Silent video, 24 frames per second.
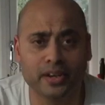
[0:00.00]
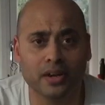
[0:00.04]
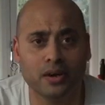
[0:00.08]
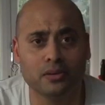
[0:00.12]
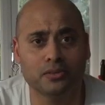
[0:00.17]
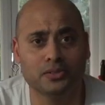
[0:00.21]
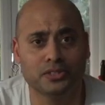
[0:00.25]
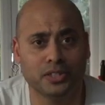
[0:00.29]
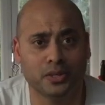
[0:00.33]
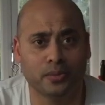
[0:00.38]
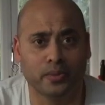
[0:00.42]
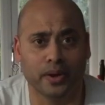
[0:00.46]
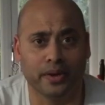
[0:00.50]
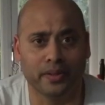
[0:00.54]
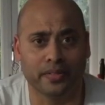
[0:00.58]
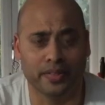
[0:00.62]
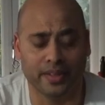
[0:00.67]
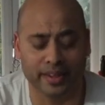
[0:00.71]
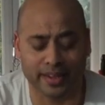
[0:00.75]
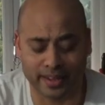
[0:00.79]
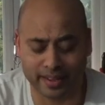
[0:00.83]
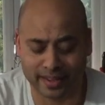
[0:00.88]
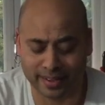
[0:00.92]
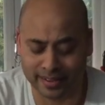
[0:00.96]
it a go, see what you
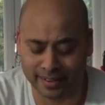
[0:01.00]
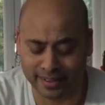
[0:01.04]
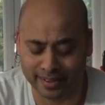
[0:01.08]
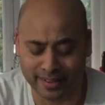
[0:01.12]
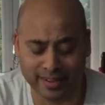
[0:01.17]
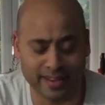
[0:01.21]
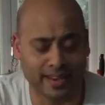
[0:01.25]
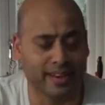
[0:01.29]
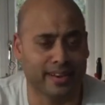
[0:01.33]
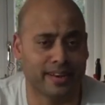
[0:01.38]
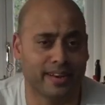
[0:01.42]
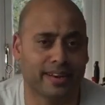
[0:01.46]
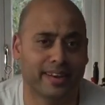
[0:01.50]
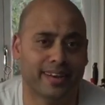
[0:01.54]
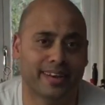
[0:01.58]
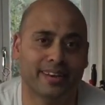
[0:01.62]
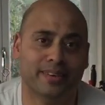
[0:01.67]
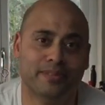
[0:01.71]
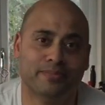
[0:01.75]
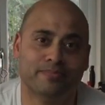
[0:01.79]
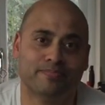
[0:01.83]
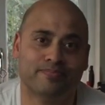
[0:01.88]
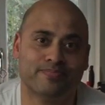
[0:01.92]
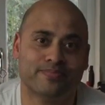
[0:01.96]
think, and
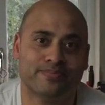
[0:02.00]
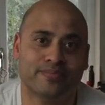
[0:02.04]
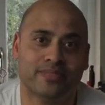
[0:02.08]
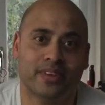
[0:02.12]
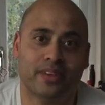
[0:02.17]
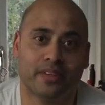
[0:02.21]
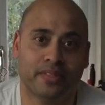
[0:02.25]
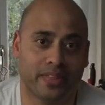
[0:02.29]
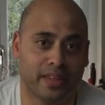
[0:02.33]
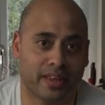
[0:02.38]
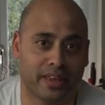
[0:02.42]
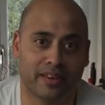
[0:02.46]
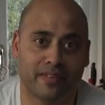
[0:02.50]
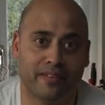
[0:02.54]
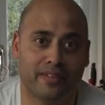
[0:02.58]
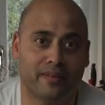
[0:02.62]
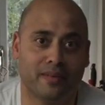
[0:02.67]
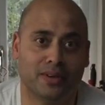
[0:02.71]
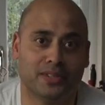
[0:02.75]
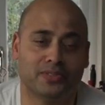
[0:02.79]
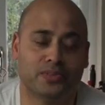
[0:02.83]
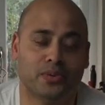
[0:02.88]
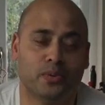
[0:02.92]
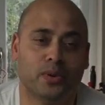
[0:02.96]
uh, thank you
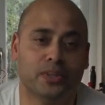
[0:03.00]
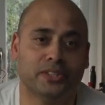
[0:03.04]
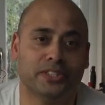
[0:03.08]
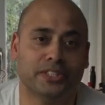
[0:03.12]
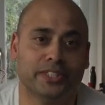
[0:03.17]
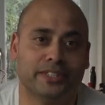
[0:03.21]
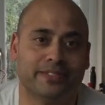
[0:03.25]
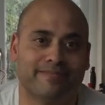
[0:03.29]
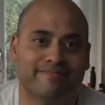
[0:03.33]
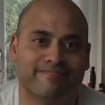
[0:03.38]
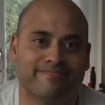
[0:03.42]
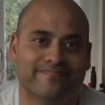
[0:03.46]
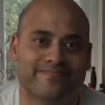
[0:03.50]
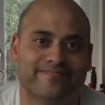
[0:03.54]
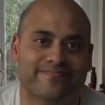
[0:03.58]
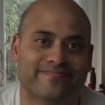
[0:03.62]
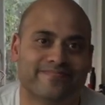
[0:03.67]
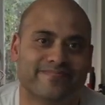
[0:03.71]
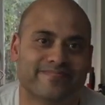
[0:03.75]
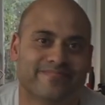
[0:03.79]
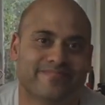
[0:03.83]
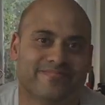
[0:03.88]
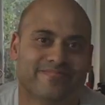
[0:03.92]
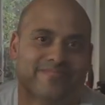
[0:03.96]
very much for watching.
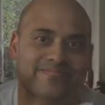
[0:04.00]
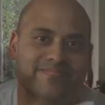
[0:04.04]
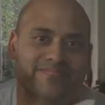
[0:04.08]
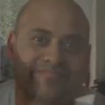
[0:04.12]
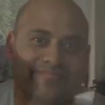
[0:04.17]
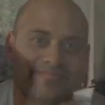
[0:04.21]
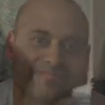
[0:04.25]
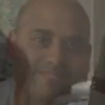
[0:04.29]
Yeah.